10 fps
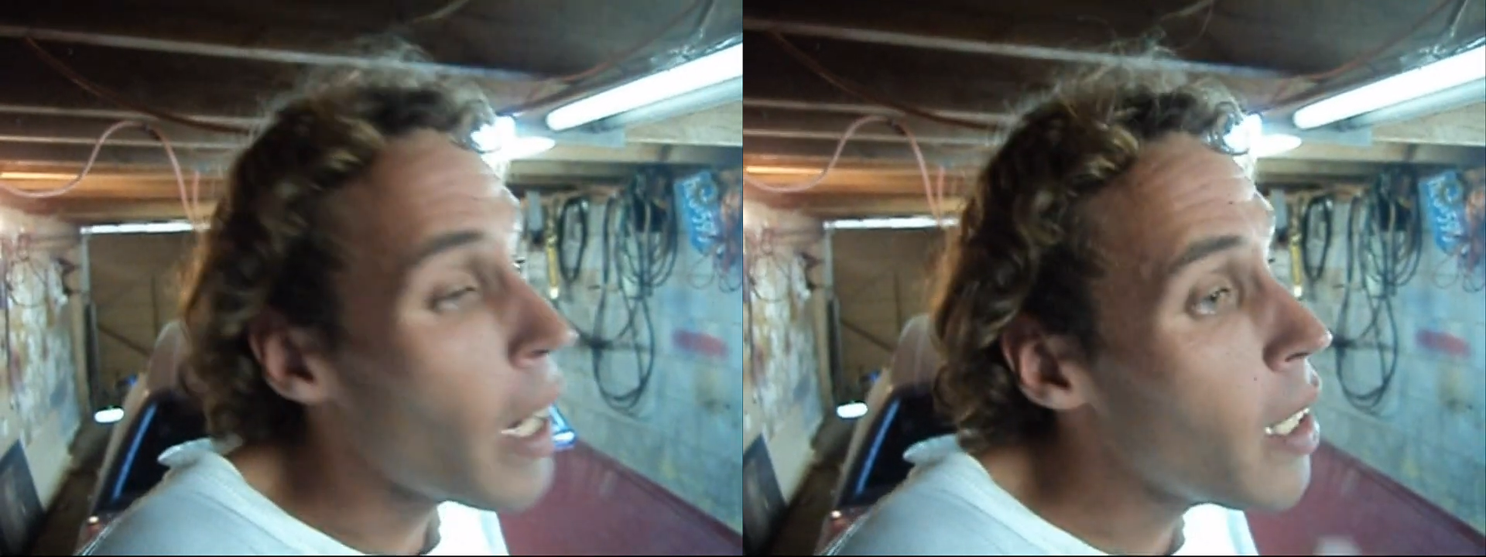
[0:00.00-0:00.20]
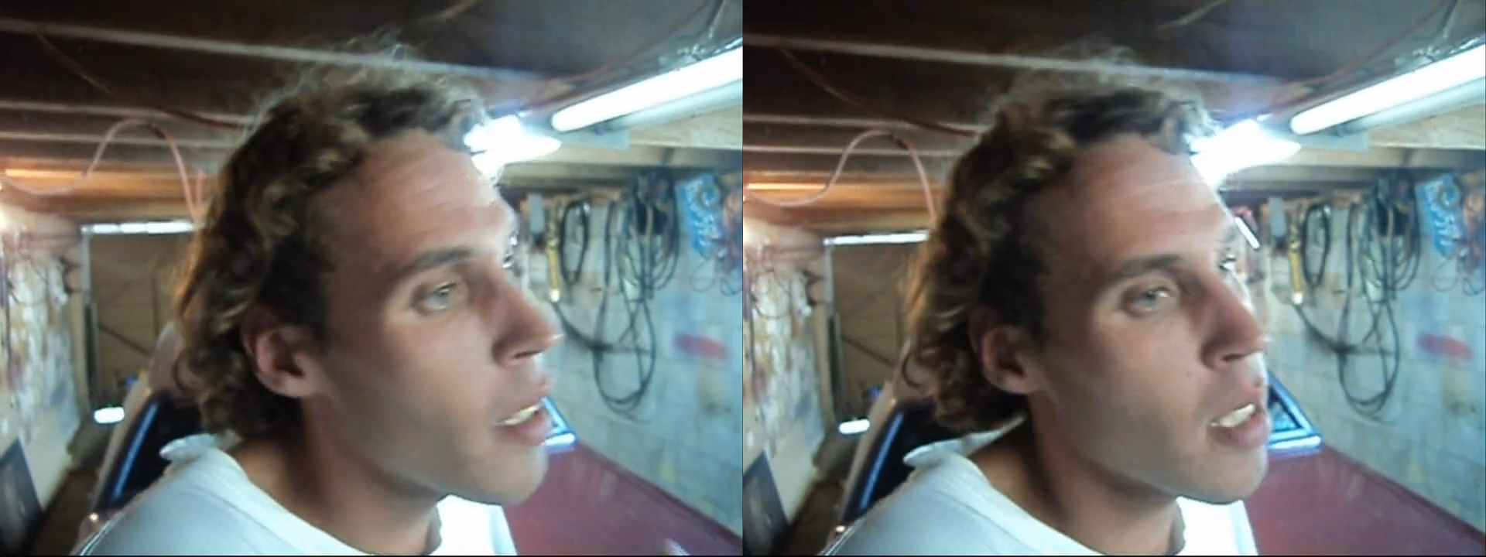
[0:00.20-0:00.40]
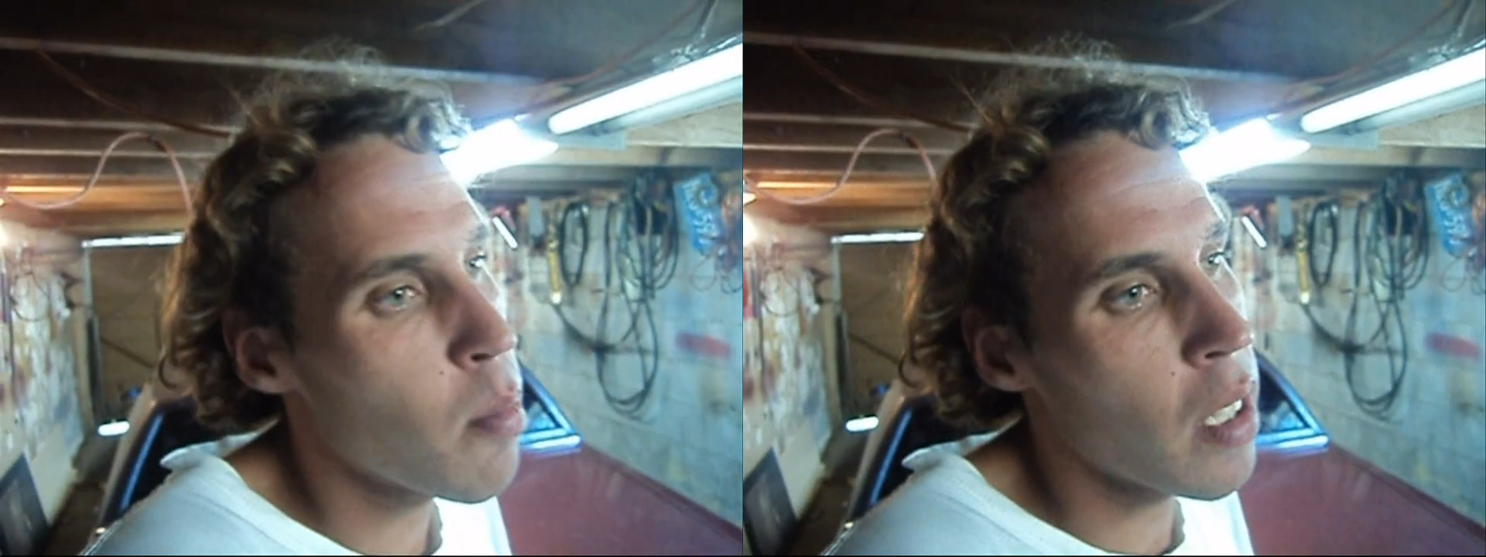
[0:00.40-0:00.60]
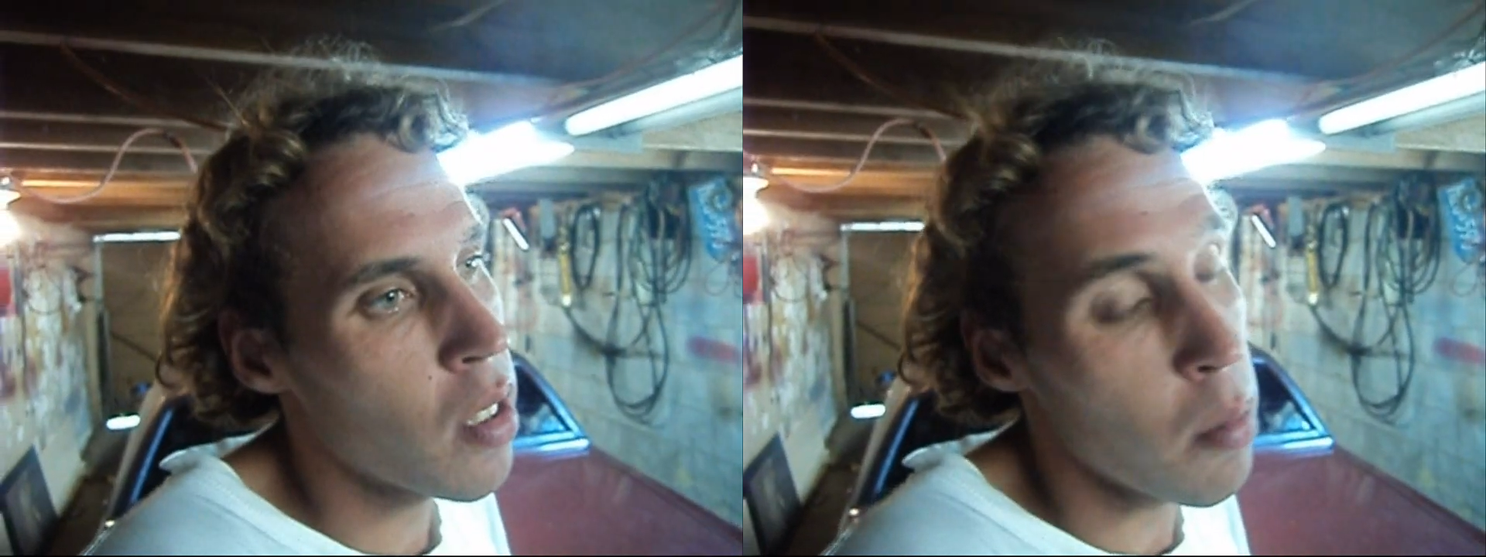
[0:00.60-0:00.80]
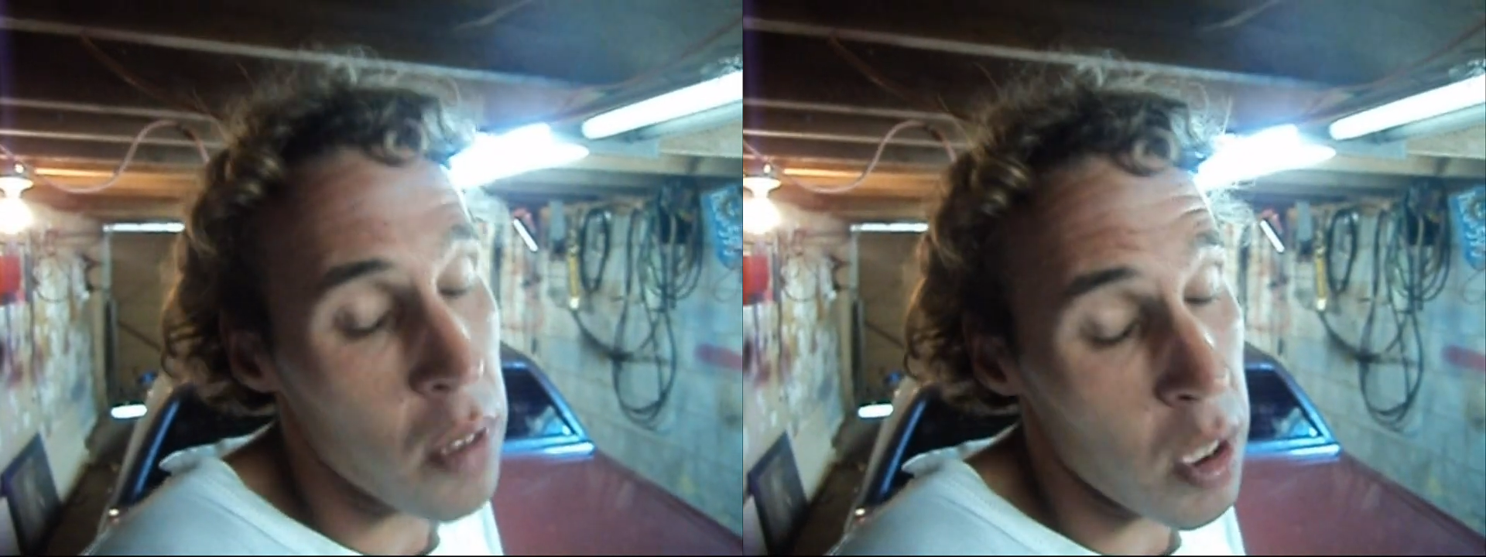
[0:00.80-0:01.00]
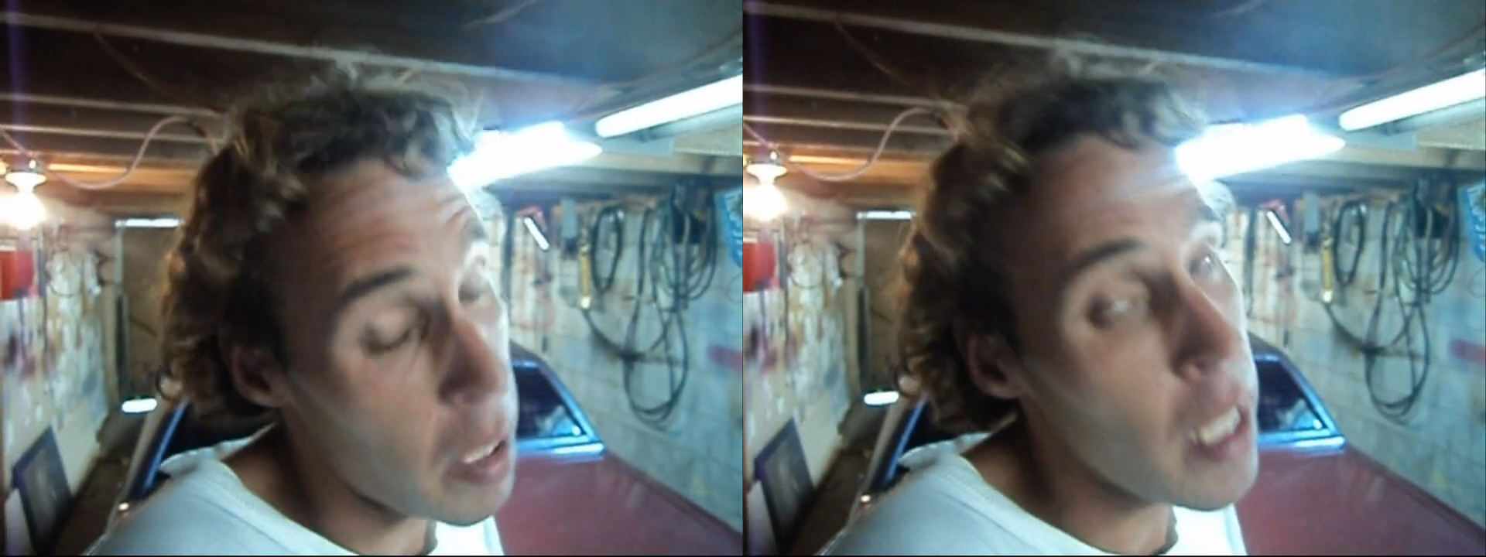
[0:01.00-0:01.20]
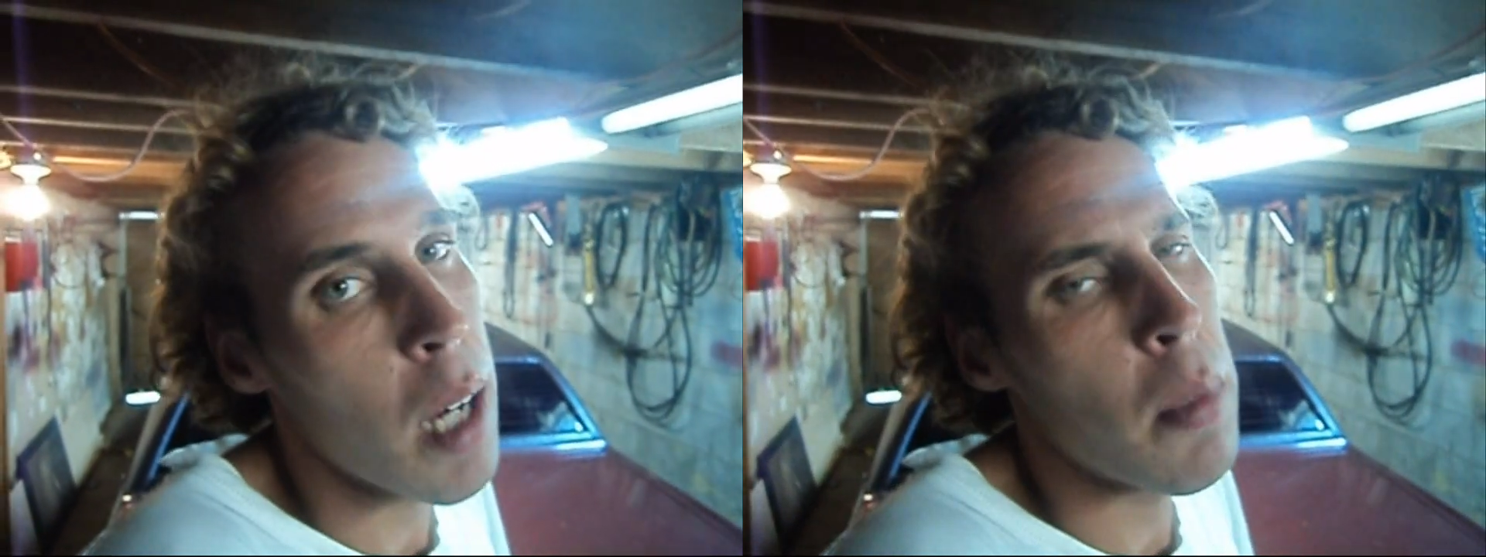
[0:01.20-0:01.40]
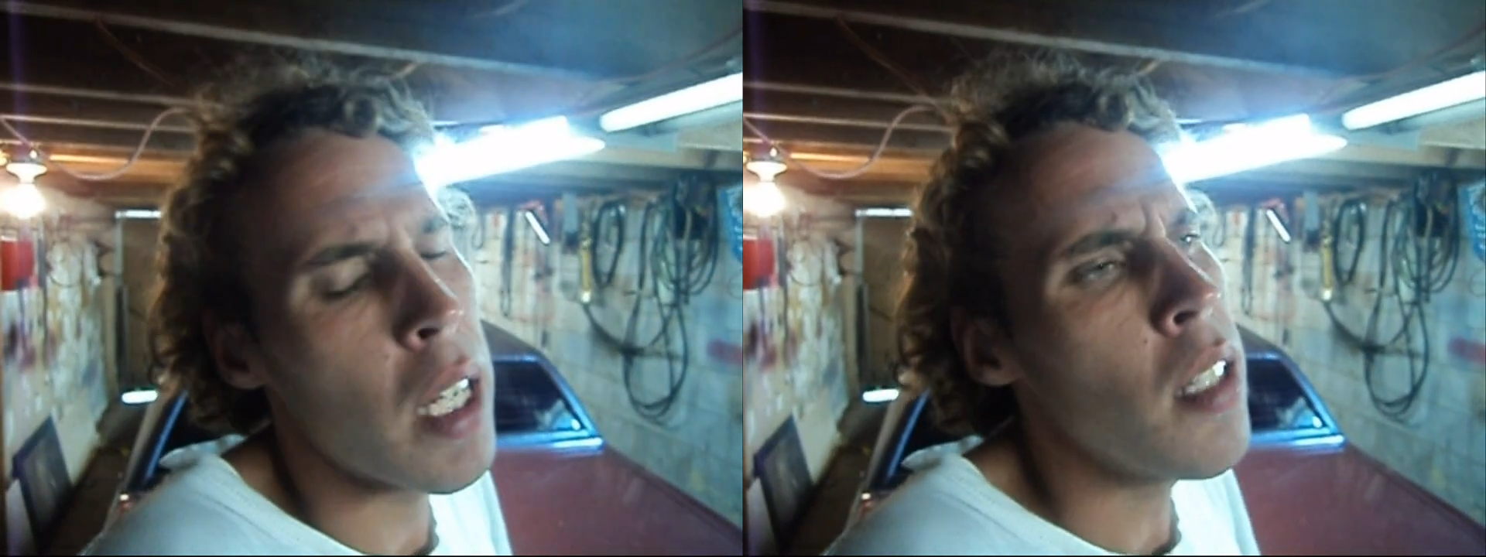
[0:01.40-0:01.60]
I didn't expect there to be
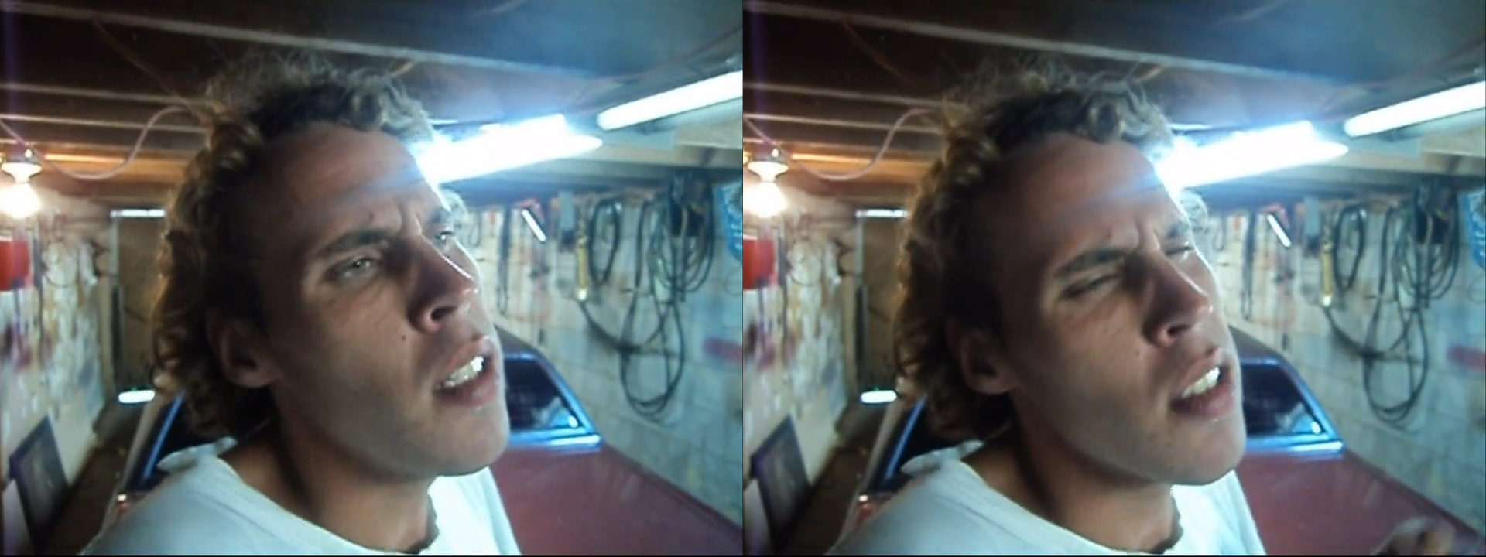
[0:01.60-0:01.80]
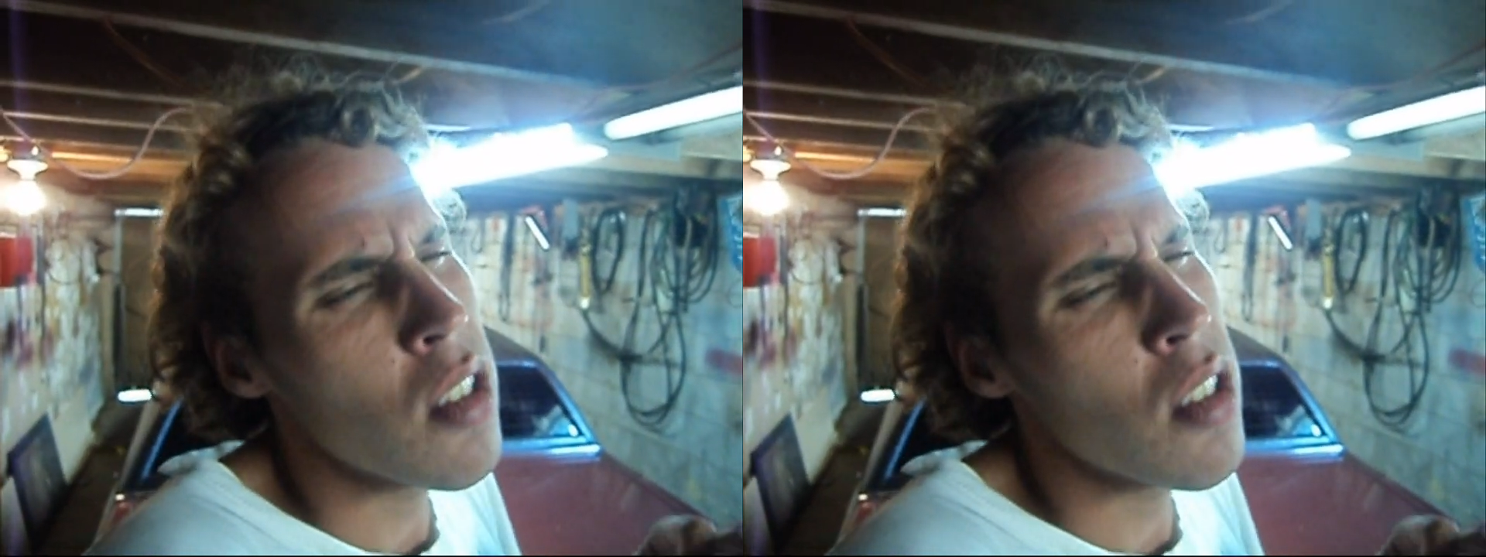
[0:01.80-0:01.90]
that many,